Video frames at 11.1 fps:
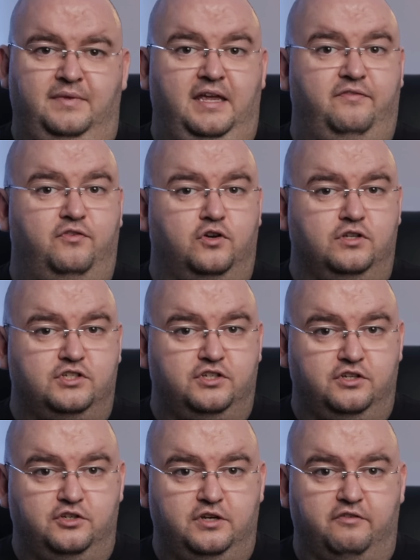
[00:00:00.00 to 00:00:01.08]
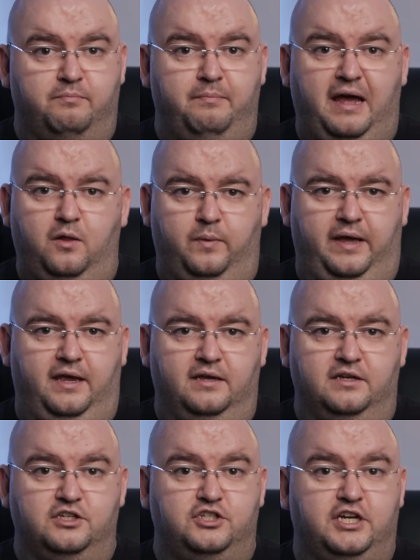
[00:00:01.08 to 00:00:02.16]
If you're concerned you have malware,
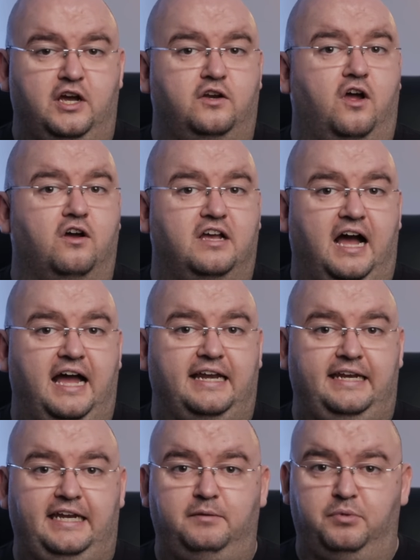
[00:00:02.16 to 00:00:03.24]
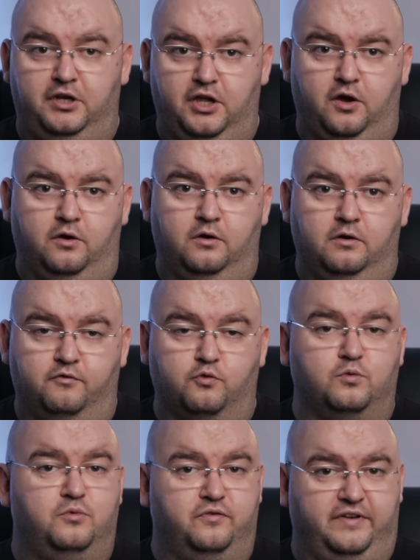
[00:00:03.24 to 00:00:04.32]
check out our guide linked below for
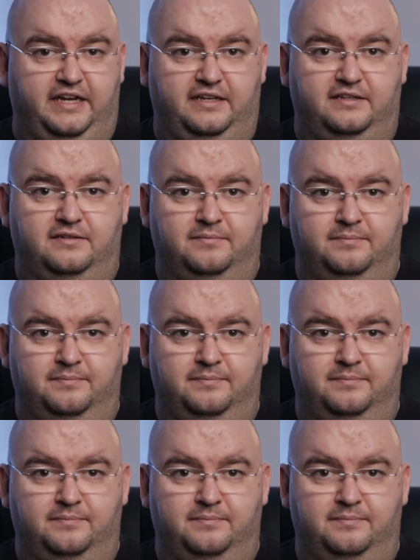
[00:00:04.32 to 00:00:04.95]
removing it.